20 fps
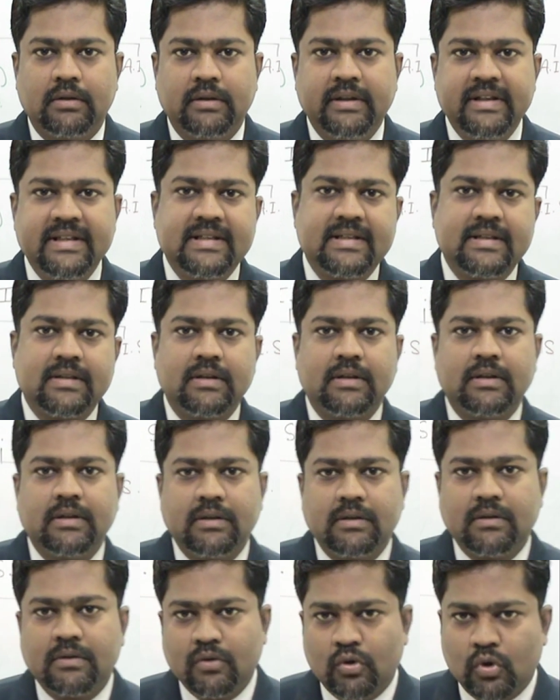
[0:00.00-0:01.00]
this
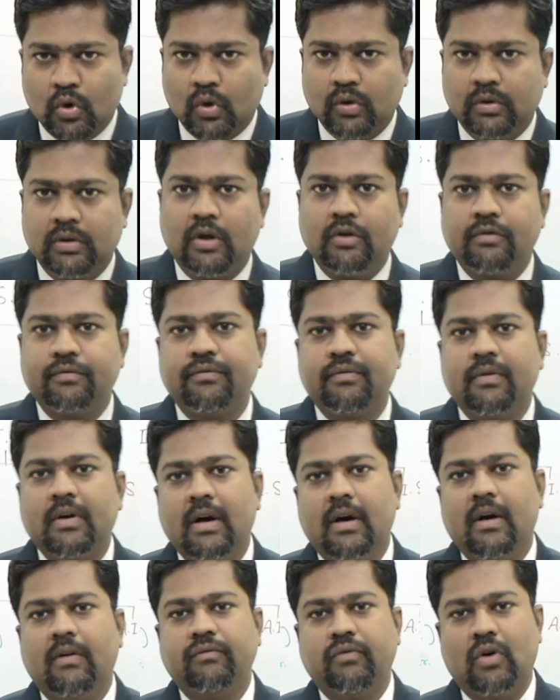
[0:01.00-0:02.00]
growth of
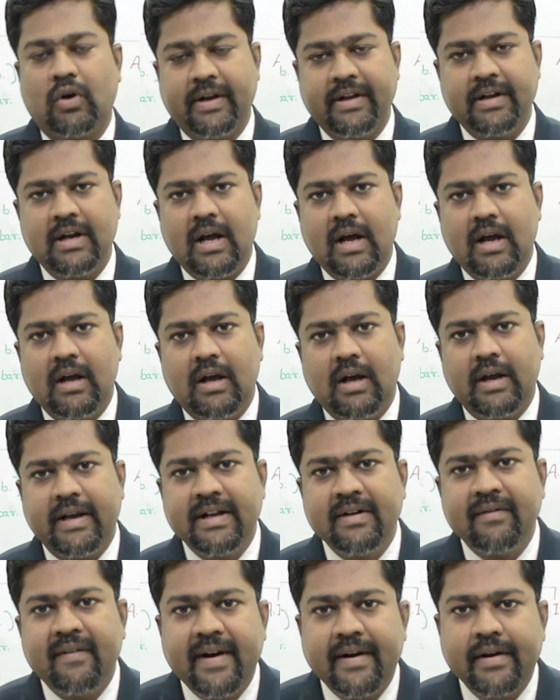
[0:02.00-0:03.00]
foreign
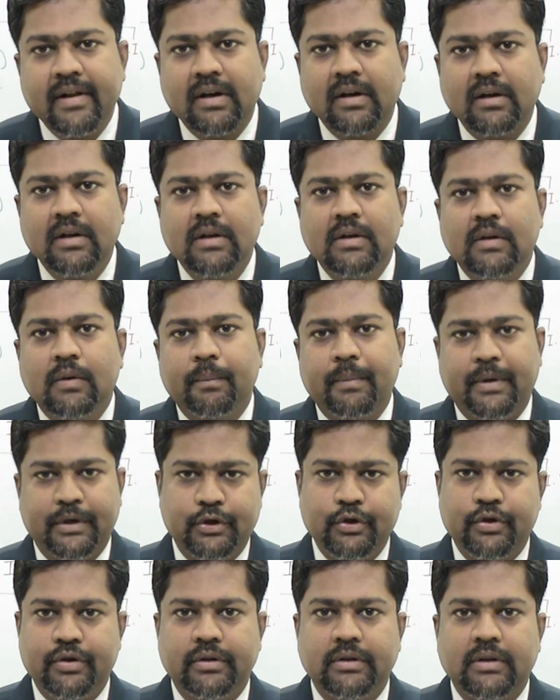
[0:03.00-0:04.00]
invader,
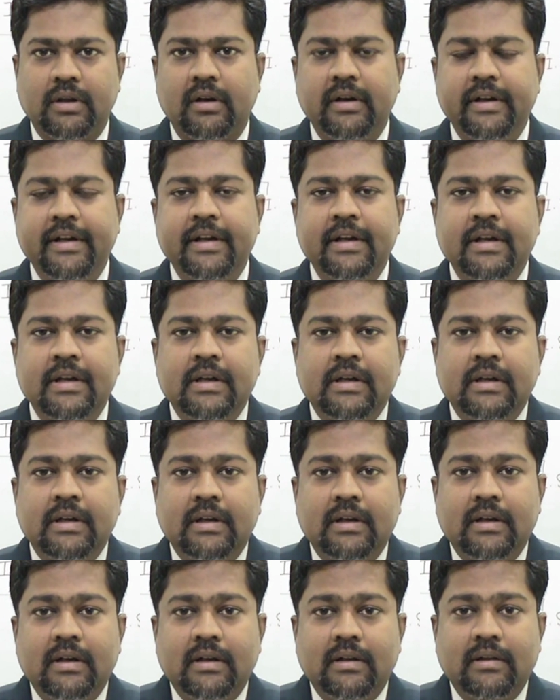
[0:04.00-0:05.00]
particularly
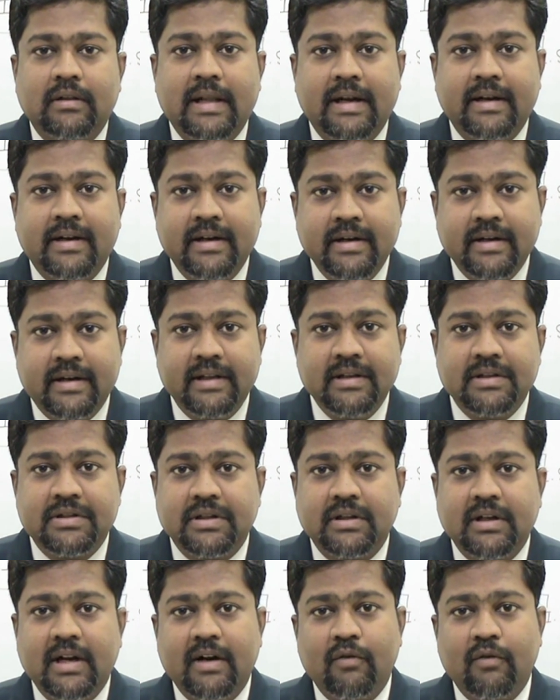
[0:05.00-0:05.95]
that intention.